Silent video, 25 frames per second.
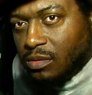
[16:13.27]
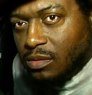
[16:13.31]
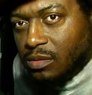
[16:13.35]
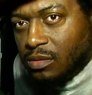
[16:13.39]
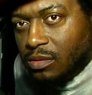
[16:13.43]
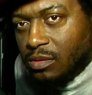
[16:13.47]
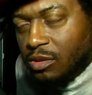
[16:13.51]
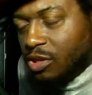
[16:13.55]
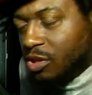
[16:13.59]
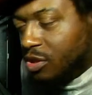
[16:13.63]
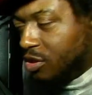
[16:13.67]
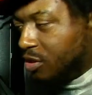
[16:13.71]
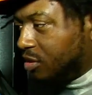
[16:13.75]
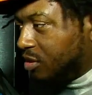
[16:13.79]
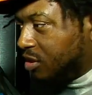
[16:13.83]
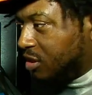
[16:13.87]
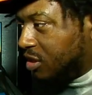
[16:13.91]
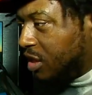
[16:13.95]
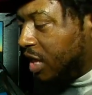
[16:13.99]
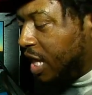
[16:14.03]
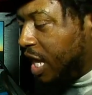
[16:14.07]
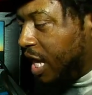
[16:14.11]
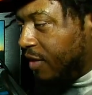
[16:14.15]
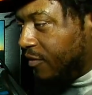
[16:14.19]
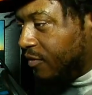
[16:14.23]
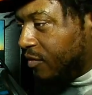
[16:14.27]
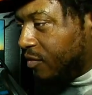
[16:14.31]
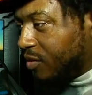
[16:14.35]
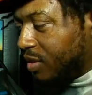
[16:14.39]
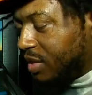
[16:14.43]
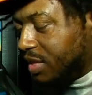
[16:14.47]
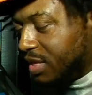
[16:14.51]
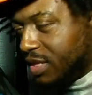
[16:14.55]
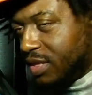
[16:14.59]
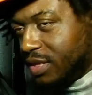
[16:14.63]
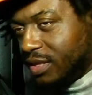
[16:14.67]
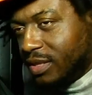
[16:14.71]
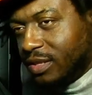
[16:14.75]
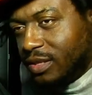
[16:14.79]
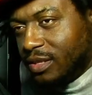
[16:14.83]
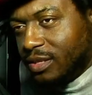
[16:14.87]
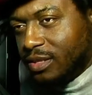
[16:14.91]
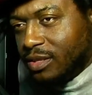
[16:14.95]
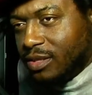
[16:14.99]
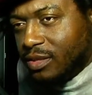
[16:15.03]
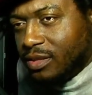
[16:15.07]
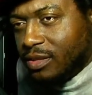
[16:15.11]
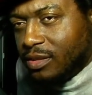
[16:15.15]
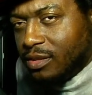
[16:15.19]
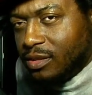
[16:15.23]
just slavery,
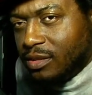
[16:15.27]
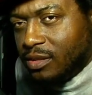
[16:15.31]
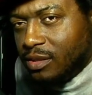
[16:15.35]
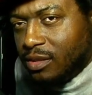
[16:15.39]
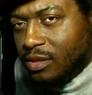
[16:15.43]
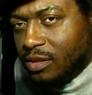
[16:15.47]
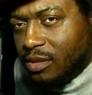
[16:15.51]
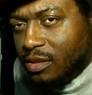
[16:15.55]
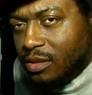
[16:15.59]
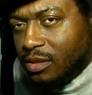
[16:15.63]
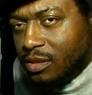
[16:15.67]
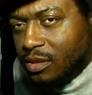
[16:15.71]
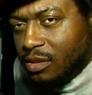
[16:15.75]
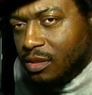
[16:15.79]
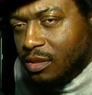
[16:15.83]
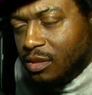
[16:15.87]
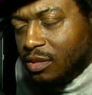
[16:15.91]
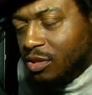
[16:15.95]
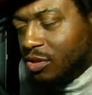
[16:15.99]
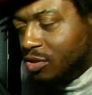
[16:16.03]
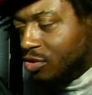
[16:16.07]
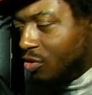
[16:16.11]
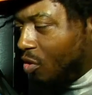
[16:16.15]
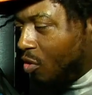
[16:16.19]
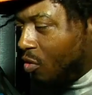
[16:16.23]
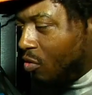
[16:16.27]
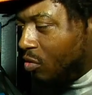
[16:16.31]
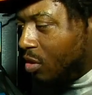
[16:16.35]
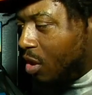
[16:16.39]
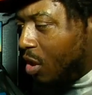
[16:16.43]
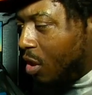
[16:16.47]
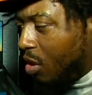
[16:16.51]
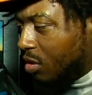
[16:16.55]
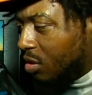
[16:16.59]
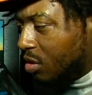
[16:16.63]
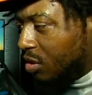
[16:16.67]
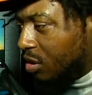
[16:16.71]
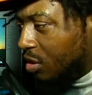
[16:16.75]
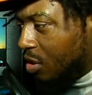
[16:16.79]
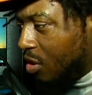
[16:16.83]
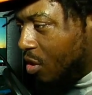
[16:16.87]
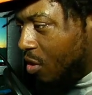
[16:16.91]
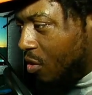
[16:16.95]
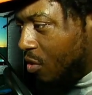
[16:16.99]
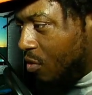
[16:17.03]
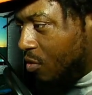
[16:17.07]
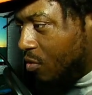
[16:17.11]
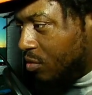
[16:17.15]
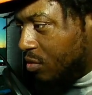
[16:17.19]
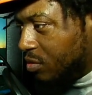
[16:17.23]
stole all of the
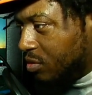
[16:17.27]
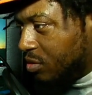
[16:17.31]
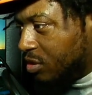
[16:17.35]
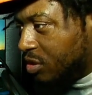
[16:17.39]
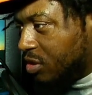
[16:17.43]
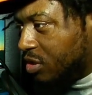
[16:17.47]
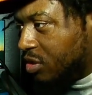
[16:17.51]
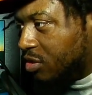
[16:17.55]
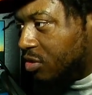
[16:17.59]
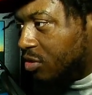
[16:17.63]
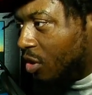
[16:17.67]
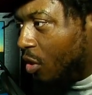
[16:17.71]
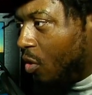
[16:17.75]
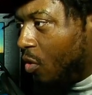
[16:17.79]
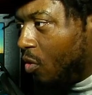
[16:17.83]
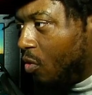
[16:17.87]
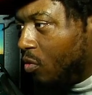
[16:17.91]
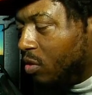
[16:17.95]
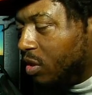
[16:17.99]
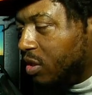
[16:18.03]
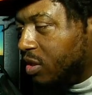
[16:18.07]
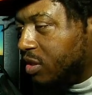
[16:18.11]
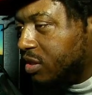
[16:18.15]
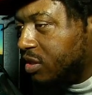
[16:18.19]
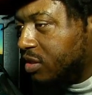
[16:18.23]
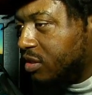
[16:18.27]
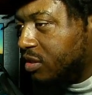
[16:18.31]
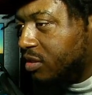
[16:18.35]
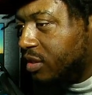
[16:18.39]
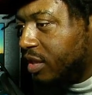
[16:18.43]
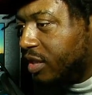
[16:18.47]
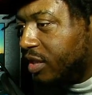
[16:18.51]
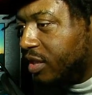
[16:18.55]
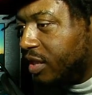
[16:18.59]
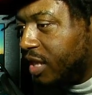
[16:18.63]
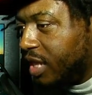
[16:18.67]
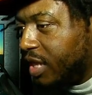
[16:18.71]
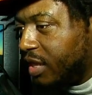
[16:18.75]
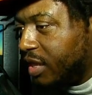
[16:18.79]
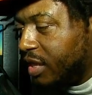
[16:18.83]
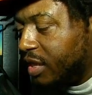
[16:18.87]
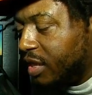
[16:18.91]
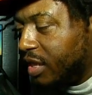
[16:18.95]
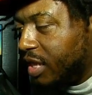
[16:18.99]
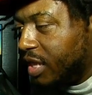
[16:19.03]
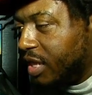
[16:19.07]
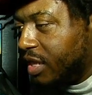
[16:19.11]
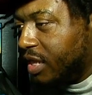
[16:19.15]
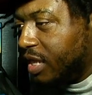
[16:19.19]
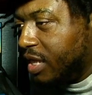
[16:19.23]
gold, just stole
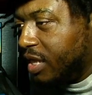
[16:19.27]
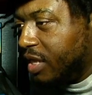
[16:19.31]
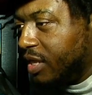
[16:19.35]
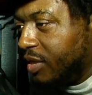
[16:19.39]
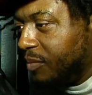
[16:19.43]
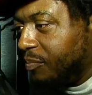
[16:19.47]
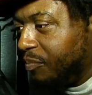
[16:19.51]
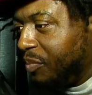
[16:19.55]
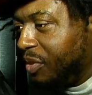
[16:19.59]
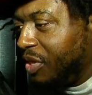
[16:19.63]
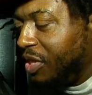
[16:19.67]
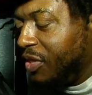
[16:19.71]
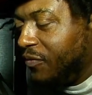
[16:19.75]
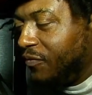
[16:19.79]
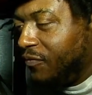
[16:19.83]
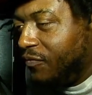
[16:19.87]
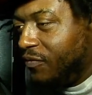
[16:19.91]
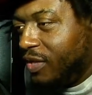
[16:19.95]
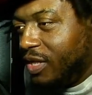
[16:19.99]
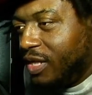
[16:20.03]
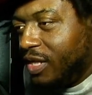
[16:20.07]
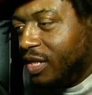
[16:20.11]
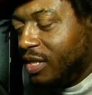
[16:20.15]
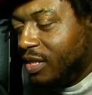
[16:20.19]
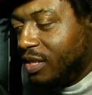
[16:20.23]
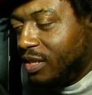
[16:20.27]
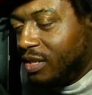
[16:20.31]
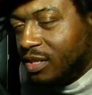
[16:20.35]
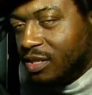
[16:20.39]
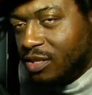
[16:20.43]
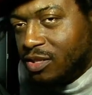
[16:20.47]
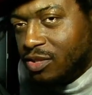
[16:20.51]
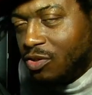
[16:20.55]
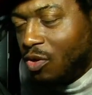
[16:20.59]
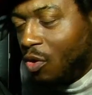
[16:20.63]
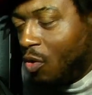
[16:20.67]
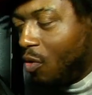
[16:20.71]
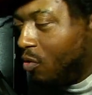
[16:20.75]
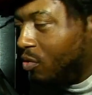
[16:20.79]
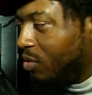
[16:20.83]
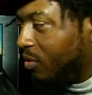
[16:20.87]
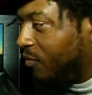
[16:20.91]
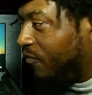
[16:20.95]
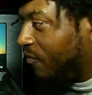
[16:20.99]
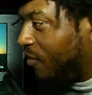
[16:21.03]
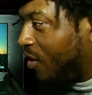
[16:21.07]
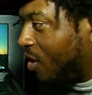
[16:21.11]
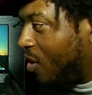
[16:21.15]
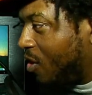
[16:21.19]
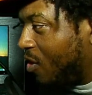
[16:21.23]
and benefited, stole the
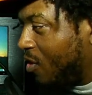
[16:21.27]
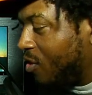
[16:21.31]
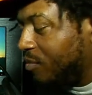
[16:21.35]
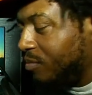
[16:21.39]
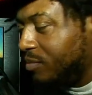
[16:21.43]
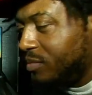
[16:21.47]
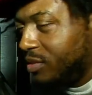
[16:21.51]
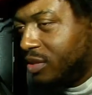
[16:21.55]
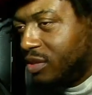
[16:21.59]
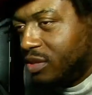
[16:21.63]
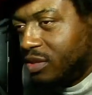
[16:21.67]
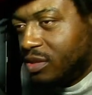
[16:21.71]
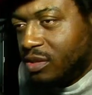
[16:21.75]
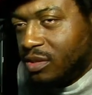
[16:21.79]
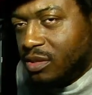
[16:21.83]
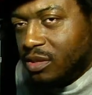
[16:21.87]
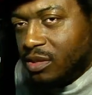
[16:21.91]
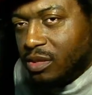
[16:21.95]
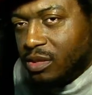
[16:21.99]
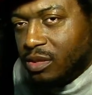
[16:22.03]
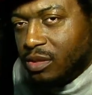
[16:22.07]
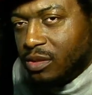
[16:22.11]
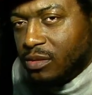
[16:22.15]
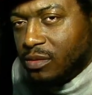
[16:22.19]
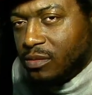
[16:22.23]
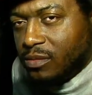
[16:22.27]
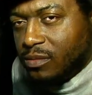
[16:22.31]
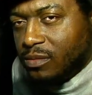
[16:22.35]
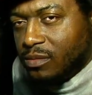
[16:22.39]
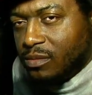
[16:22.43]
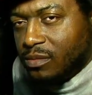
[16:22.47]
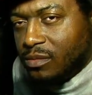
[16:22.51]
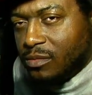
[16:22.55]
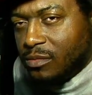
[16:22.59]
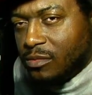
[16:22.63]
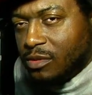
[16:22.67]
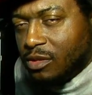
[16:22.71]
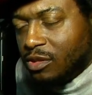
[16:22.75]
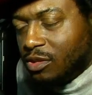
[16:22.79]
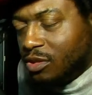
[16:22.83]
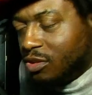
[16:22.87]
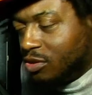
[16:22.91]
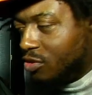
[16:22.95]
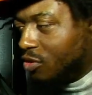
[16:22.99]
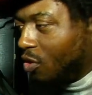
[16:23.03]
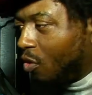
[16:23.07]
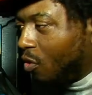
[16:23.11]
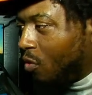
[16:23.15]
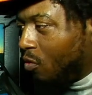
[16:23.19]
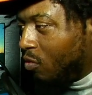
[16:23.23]
farms,
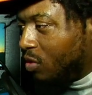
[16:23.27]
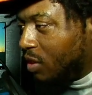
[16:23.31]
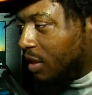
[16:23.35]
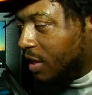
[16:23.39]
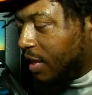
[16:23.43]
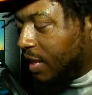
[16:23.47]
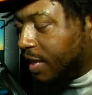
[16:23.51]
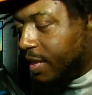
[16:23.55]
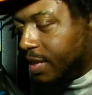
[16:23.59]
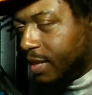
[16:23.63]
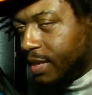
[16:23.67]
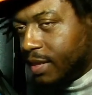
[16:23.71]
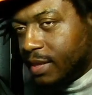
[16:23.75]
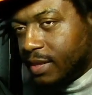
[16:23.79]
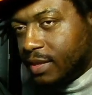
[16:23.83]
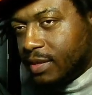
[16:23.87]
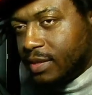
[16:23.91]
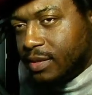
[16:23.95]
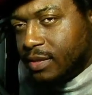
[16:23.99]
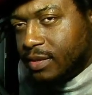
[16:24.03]
stole the land,